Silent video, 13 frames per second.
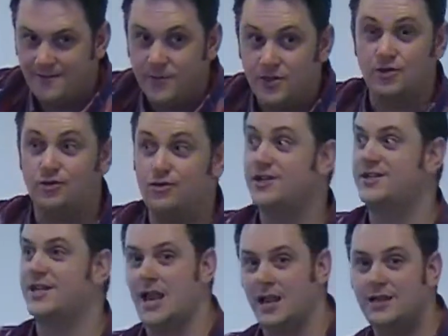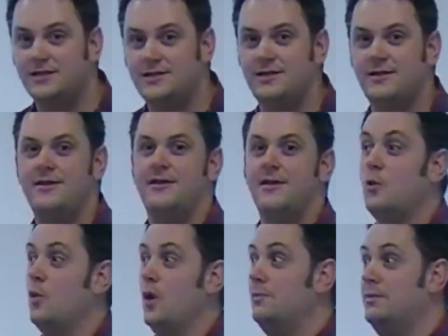The result
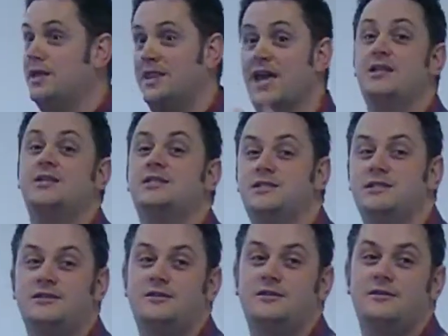will be this.